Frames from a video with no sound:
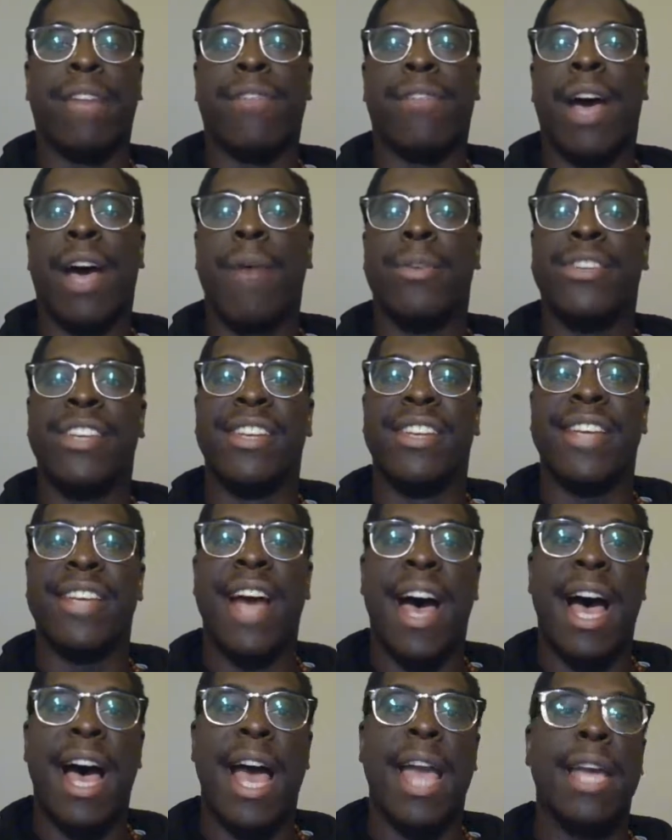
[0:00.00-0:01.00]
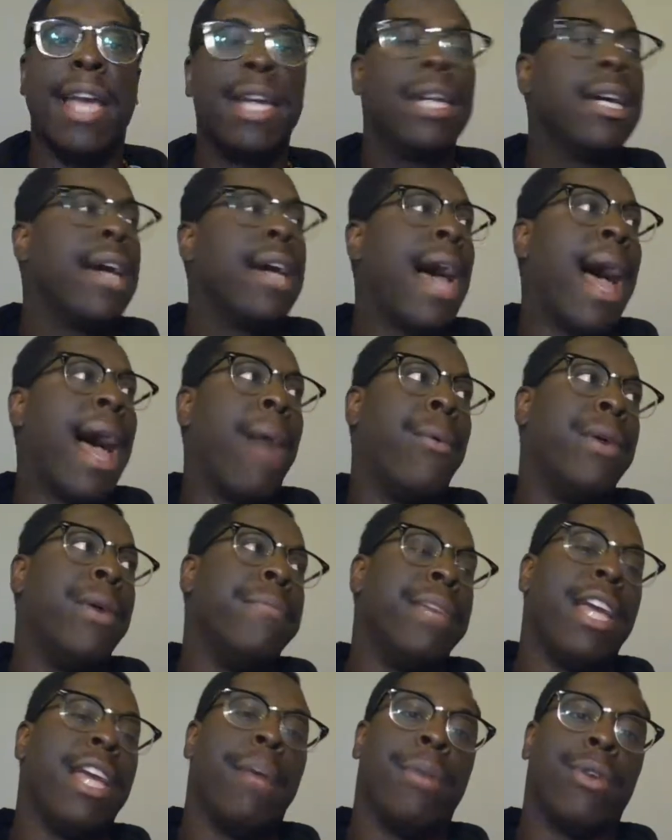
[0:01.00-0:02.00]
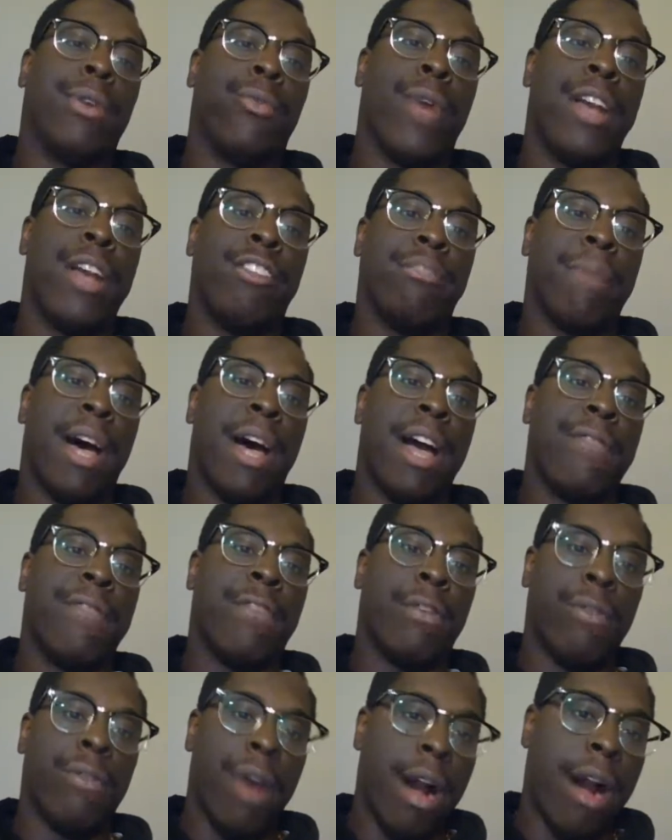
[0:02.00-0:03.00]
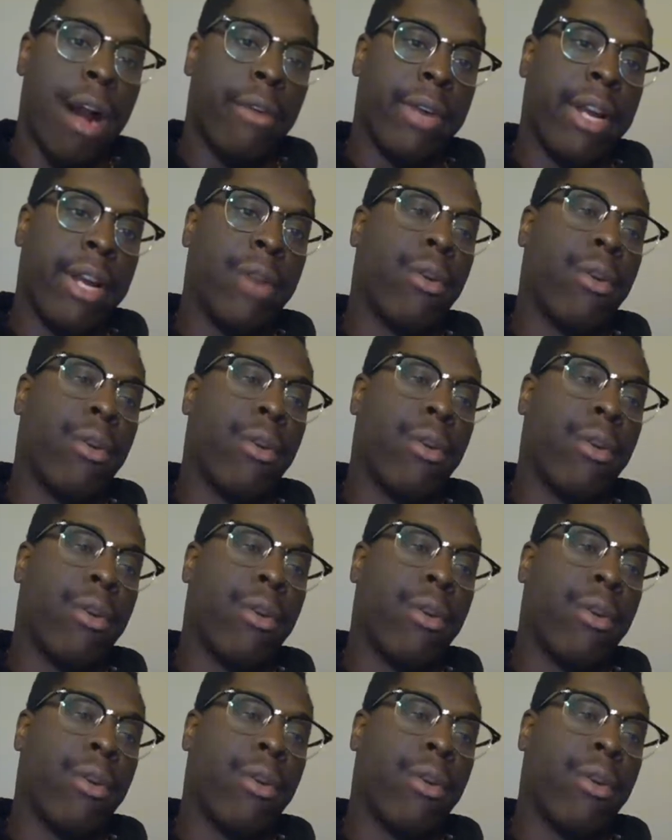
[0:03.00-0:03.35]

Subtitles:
If I was to die, I wouldn't be able to race my Ferrari,